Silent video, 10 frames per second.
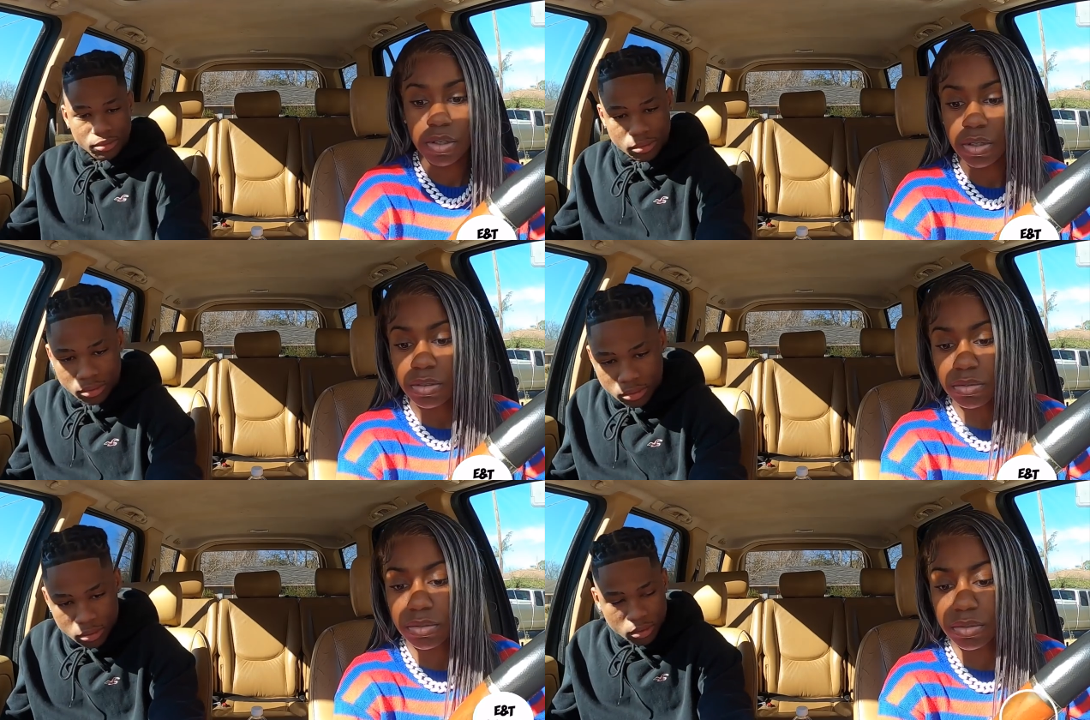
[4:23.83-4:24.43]

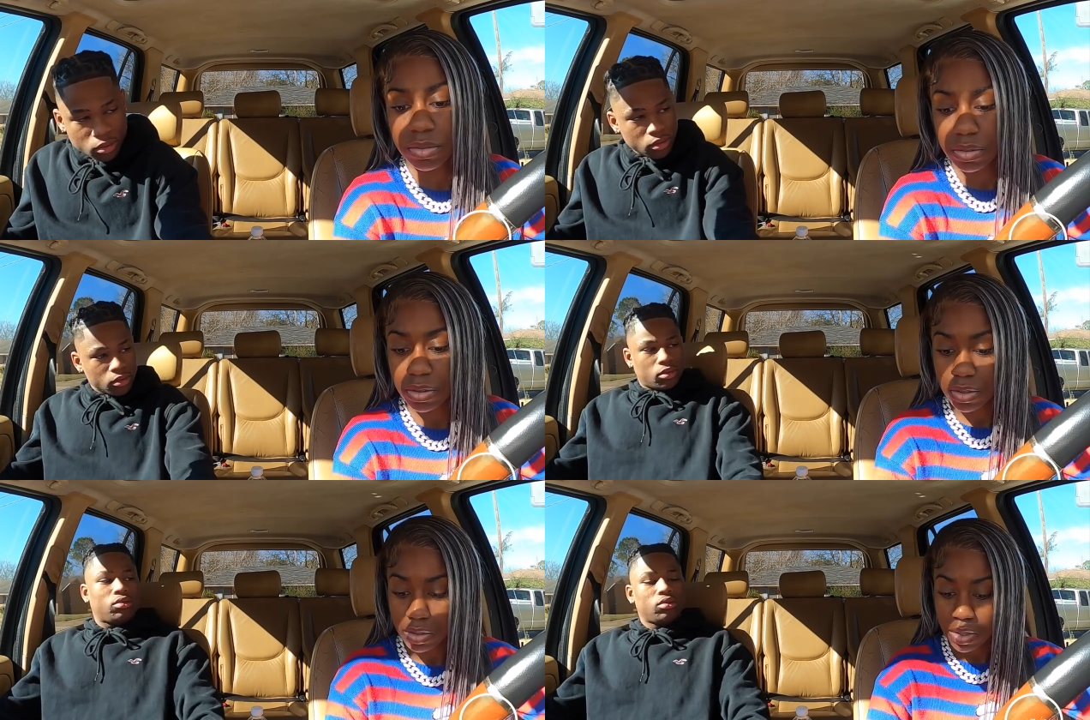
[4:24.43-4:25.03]

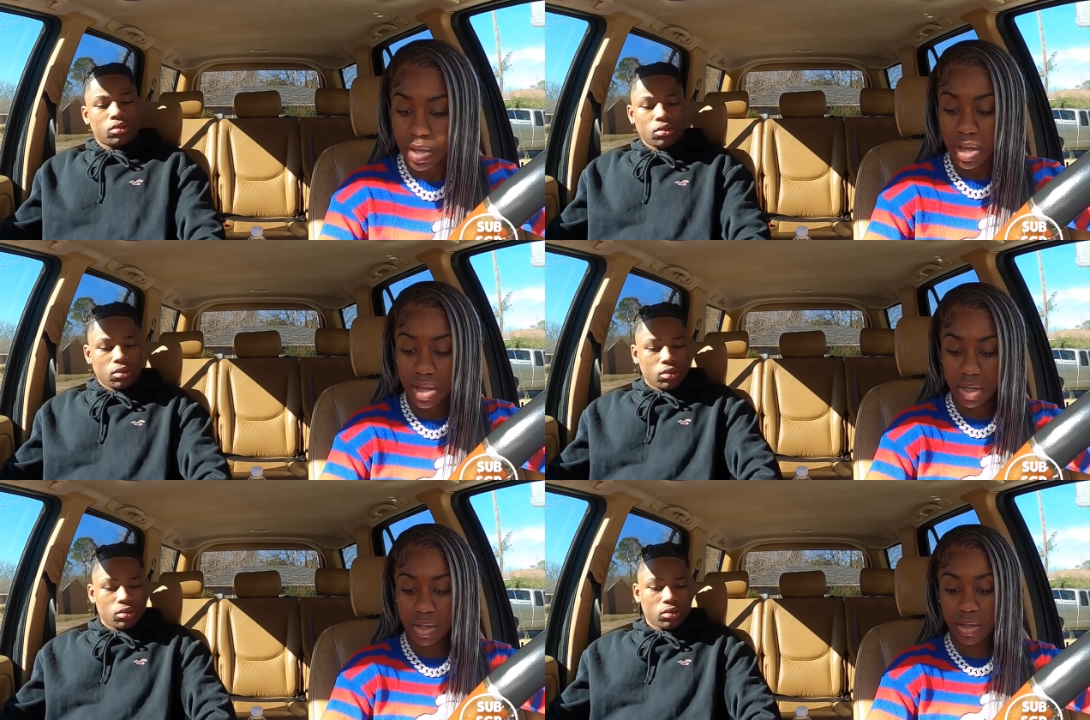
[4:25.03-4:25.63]
Speaker 1: Oh.
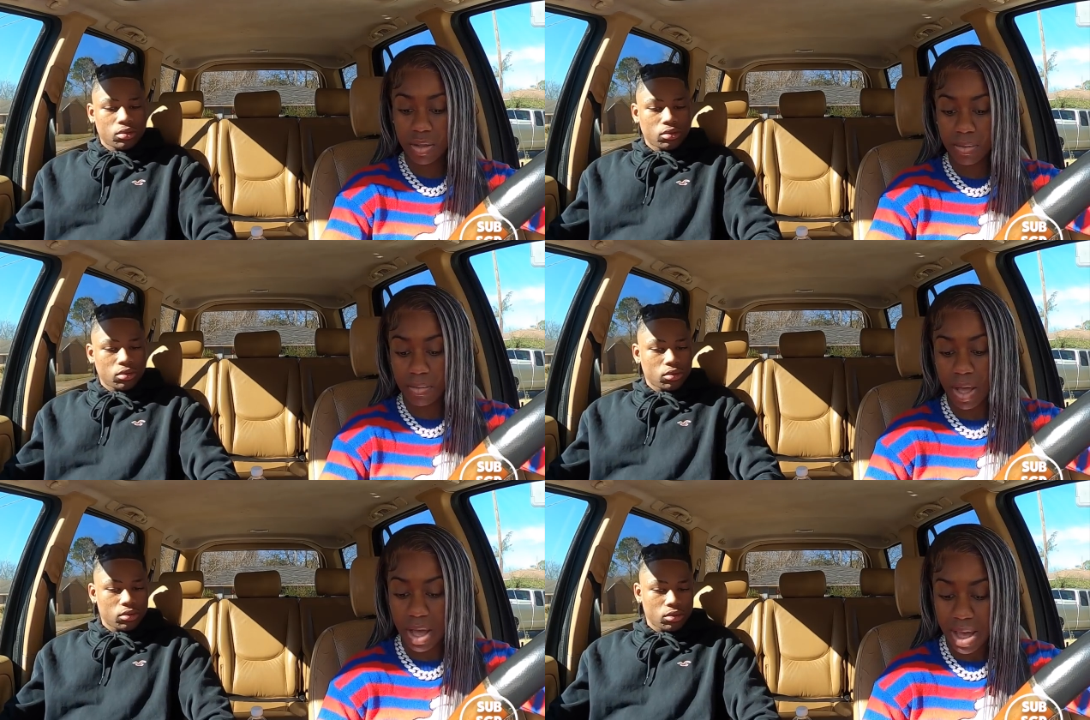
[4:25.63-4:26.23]
Um, uh,
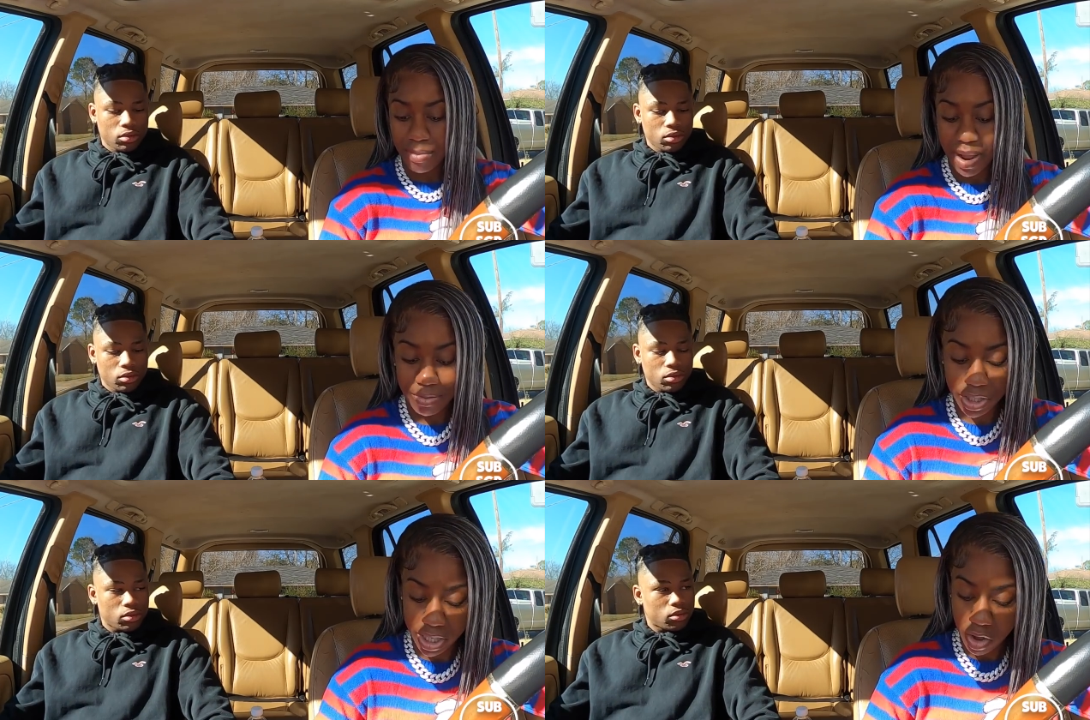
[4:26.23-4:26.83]
I probably
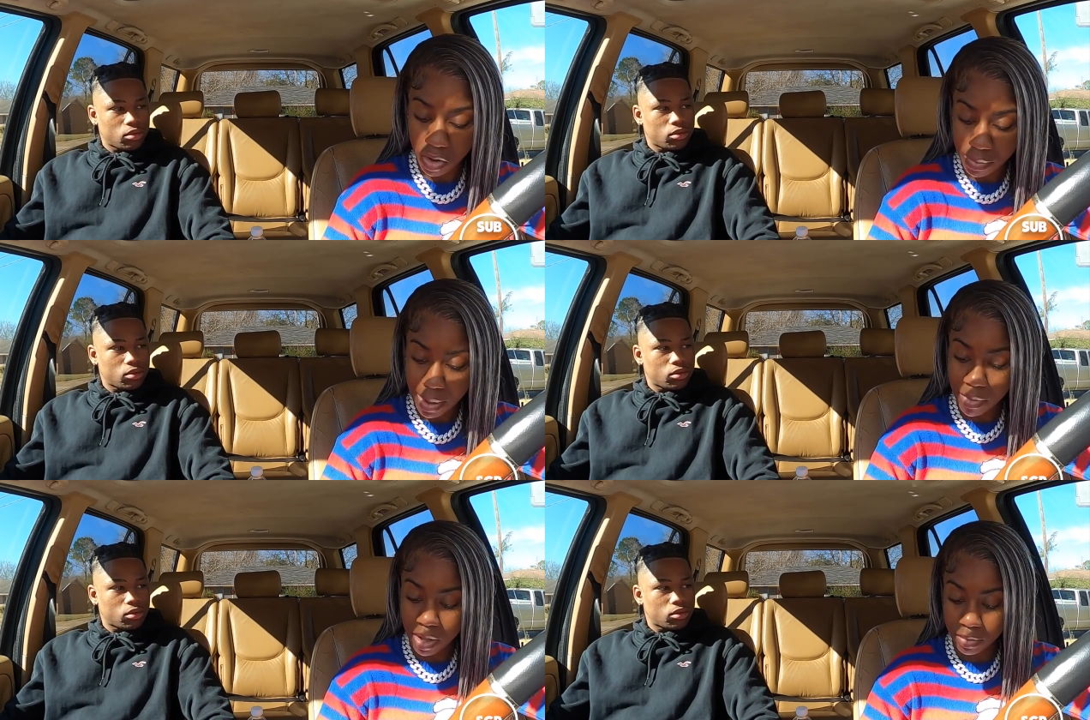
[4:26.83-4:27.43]
just go with my
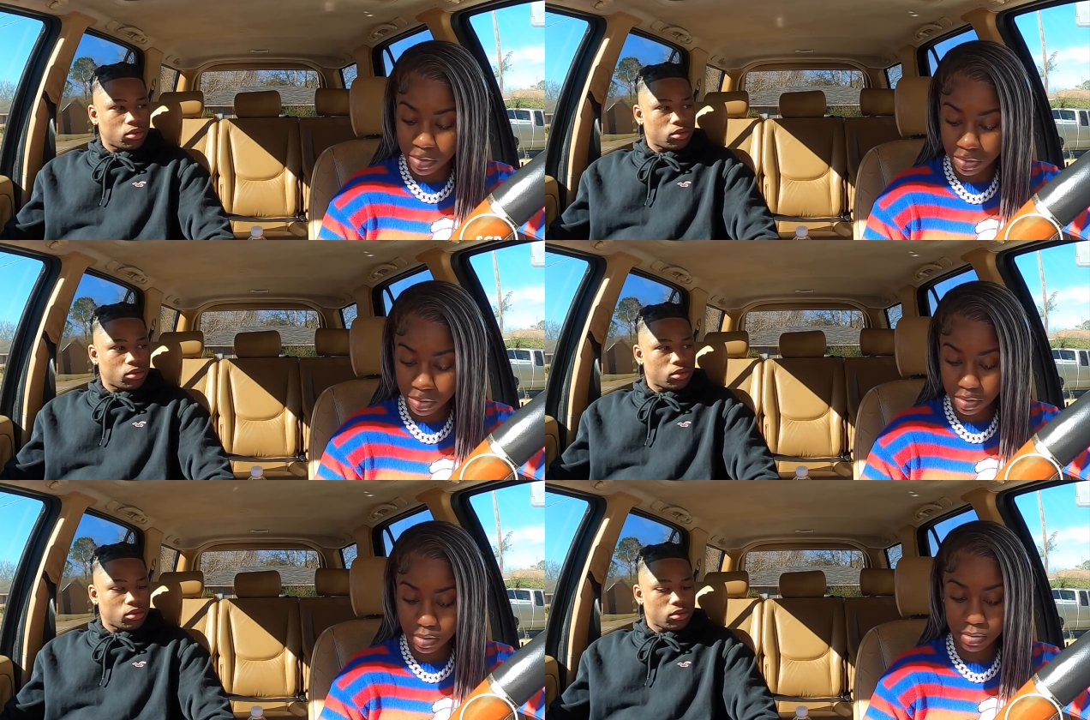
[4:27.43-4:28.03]
mama
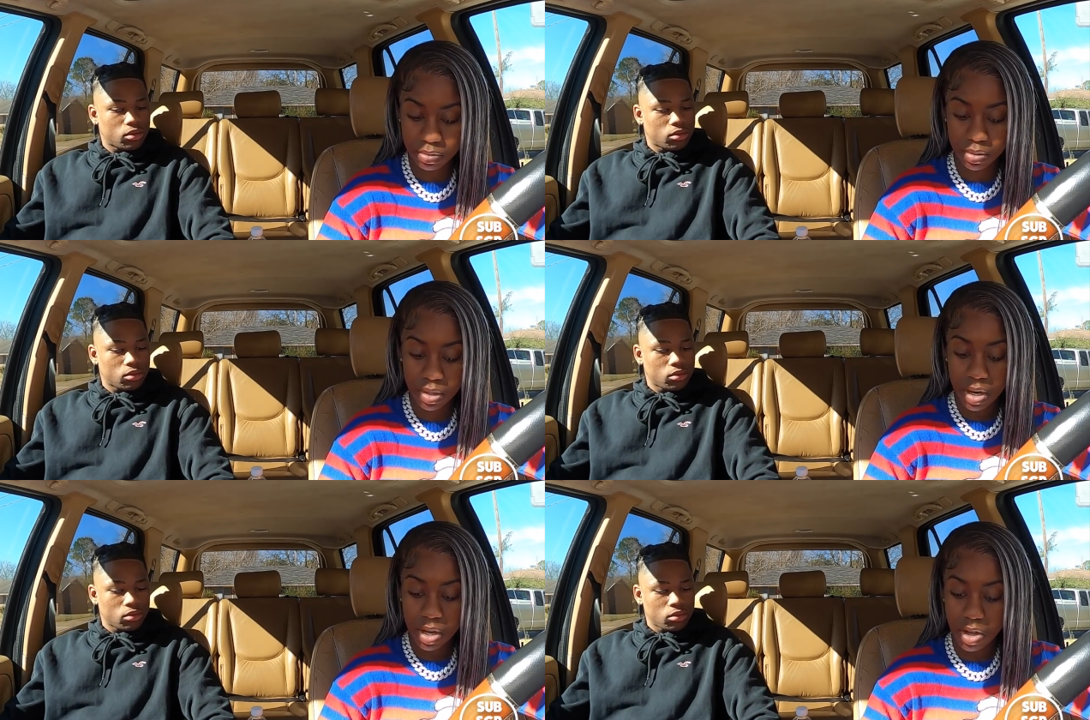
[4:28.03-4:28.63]

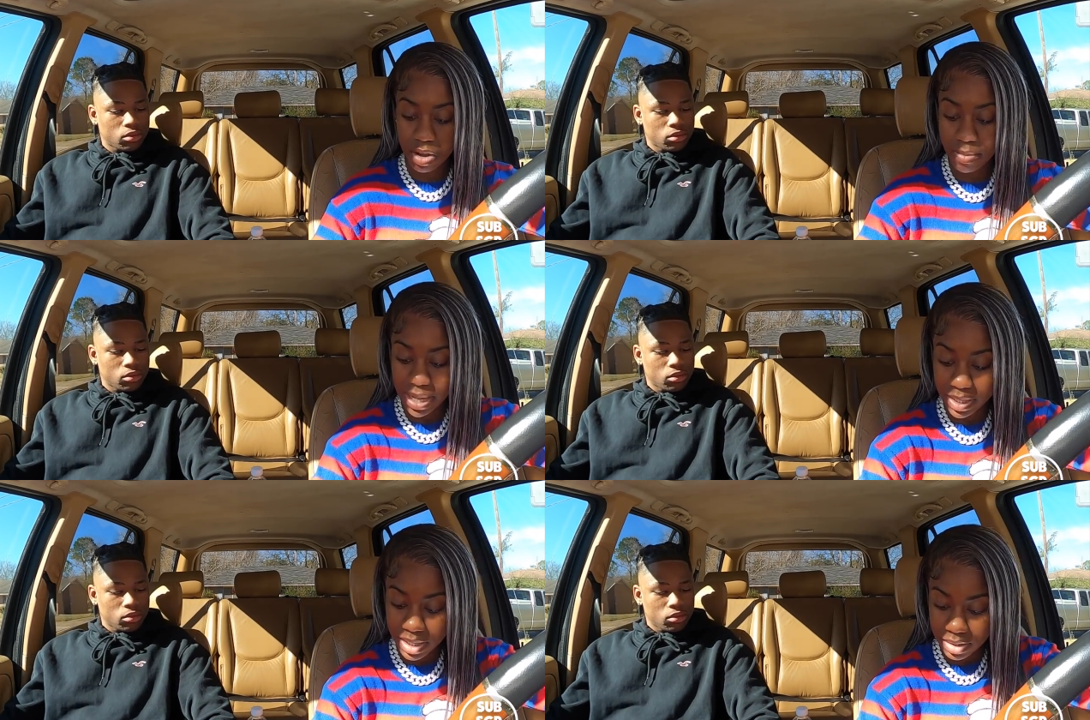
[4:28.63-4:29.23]
go with my
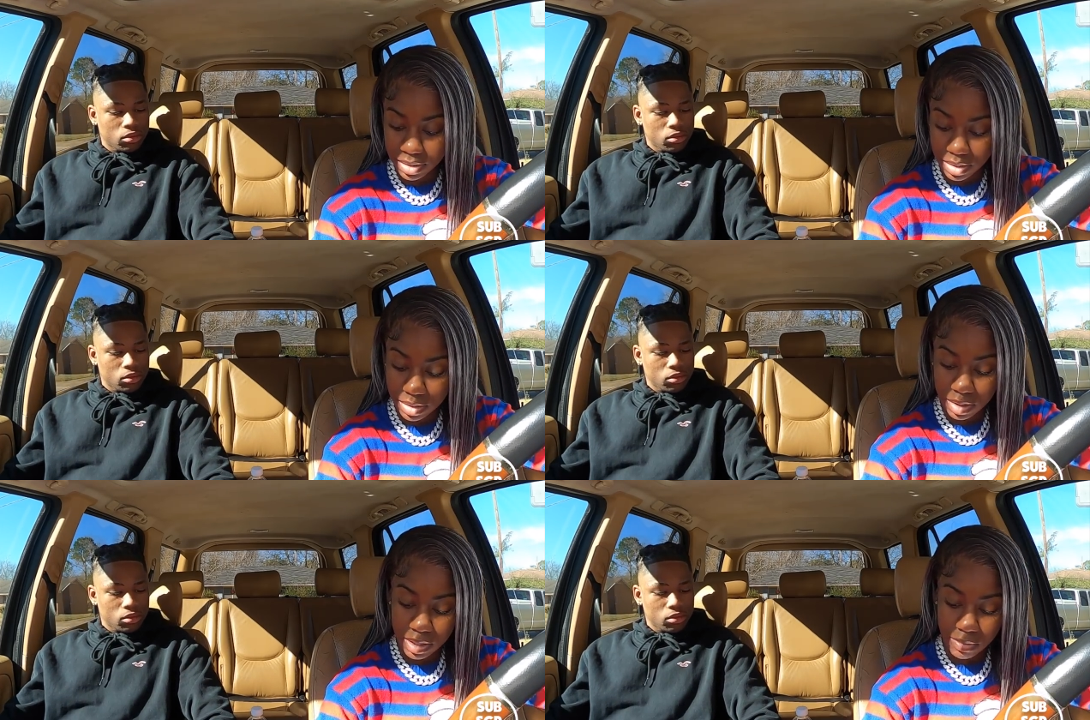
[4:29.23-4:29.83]
cousins or
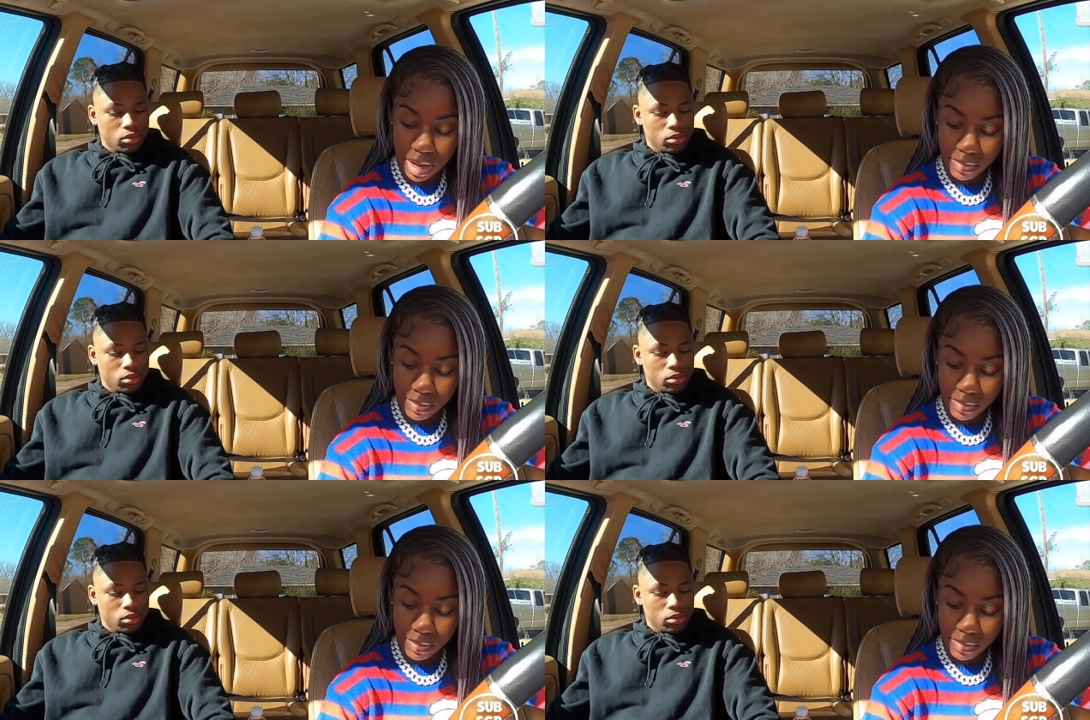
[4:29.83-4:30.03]
something. That's why